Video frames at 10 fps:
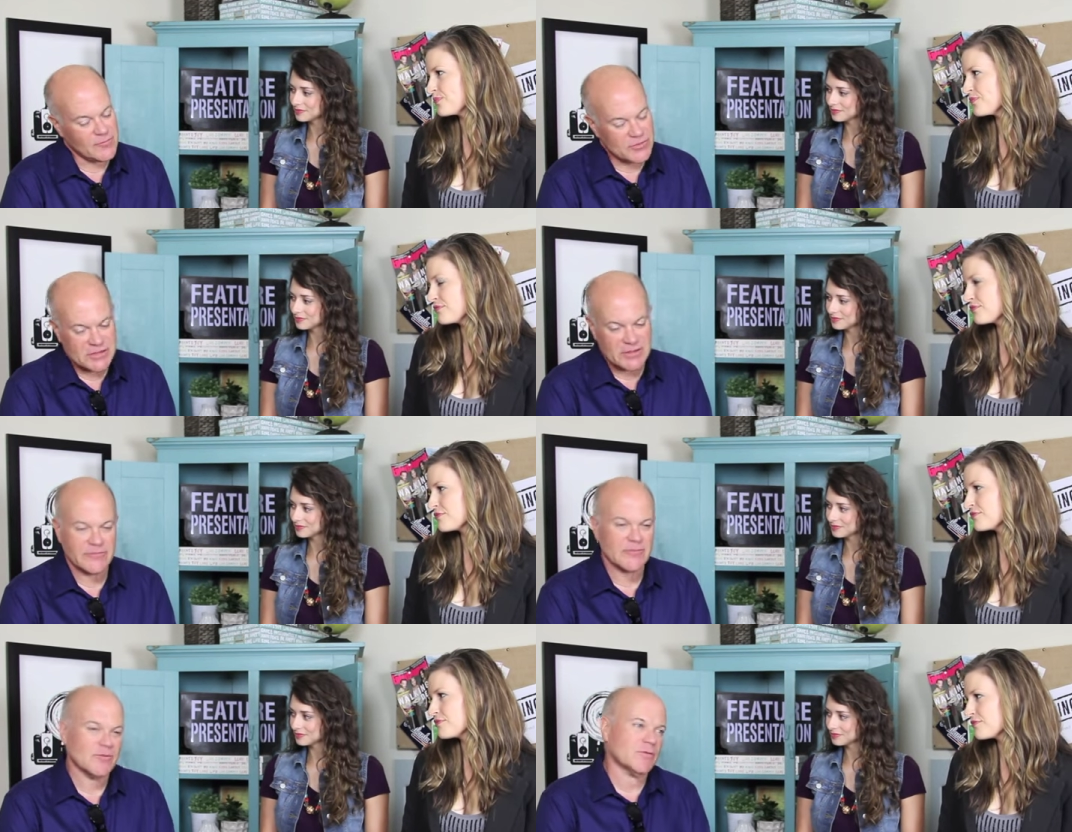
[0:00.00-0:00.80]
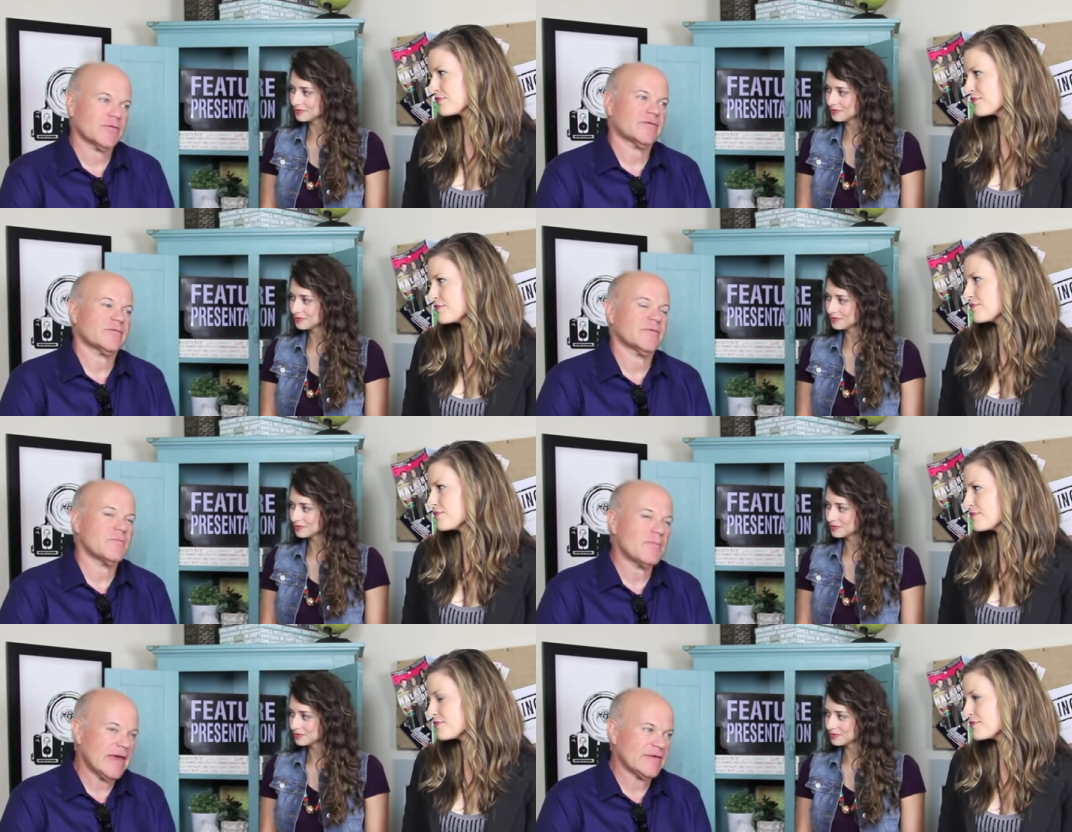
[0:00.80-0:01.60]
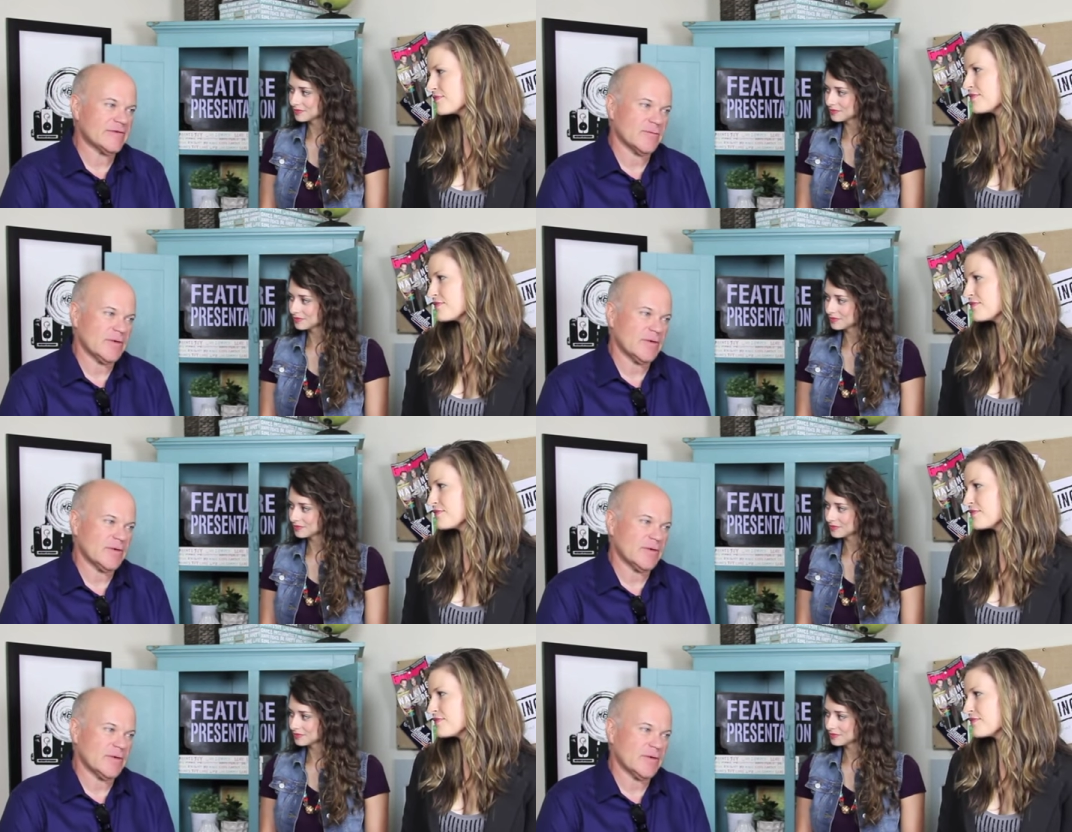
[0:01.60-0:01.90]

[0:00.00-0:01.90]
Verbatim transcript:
Speaker 1: fortunate enough to work with some amazing